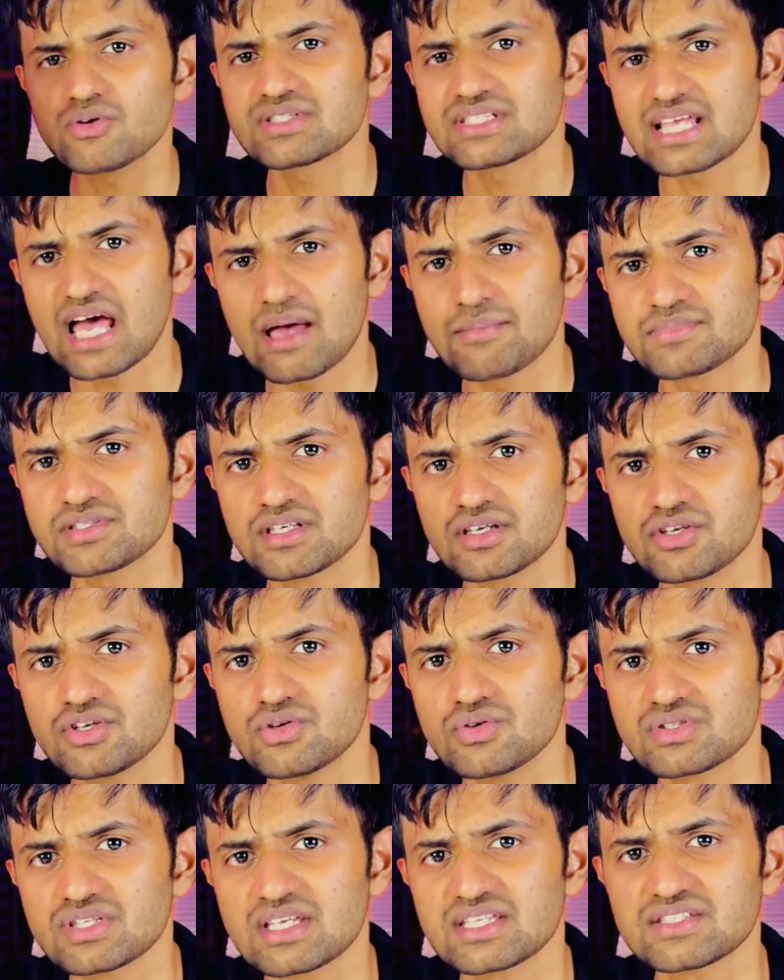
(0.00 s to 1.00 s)
how
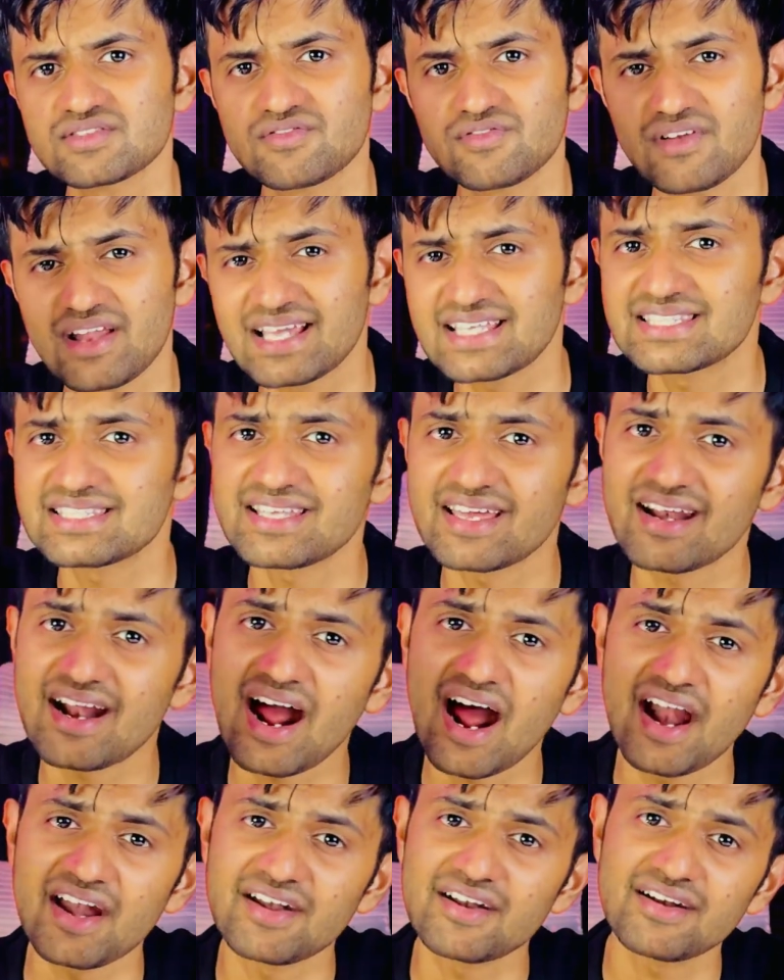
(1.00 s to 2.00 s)
Samsung users flex their
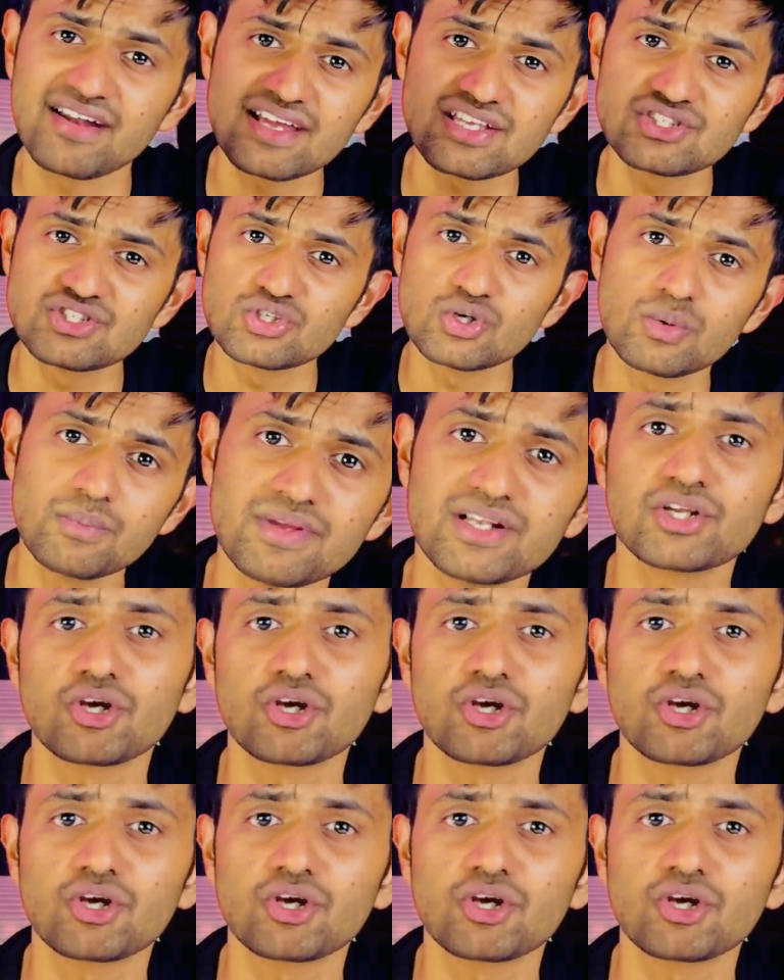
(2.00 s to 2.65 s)
100x zoom in